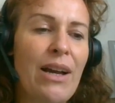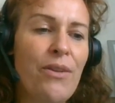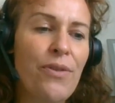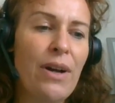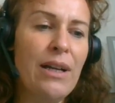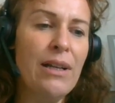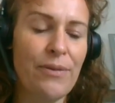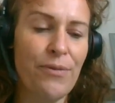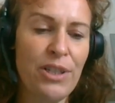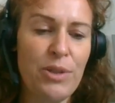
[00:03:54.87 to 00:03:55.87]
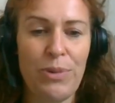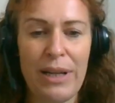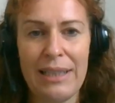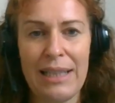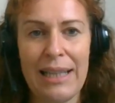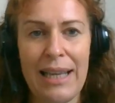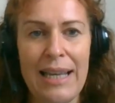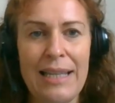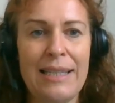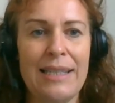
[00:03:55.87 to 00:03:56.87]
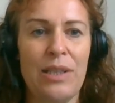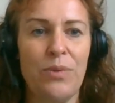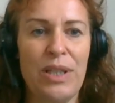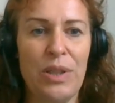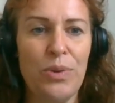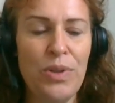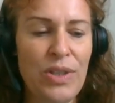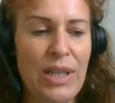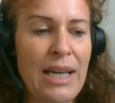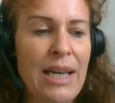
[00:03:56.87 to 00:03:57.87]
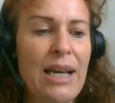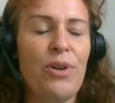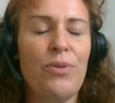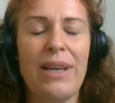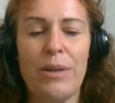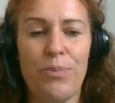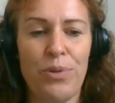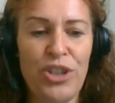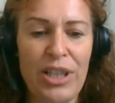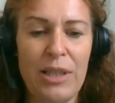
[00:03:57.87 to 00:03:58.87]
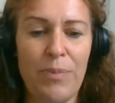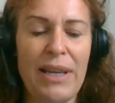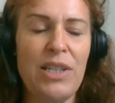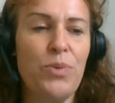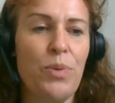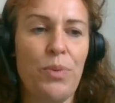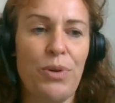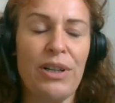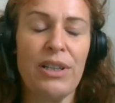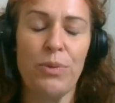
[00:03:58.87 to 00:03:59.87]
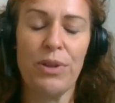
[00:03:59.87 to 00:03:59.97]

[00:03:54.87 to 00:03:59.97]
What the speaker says: from the first practical cases that we used were rather project-based, where we worked